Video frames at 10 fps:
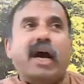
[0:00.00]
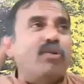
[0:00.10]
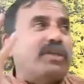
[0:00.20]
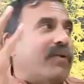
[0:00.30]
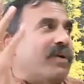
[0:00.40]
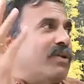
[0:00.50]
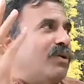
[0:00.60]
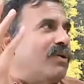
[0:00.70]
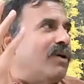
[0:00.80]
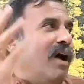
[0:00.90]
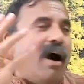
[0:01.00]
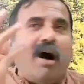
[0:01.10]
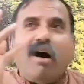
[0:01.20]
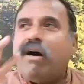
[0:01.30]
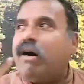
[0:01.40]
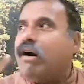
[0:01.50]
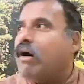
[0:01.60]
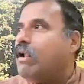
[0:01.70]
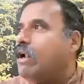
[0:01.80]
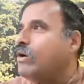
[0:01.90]
Outaravidu,
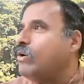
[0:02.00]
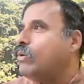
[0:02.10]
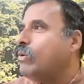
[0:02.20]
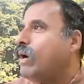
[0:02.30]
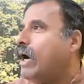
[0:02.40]
Ahaha, Laddu,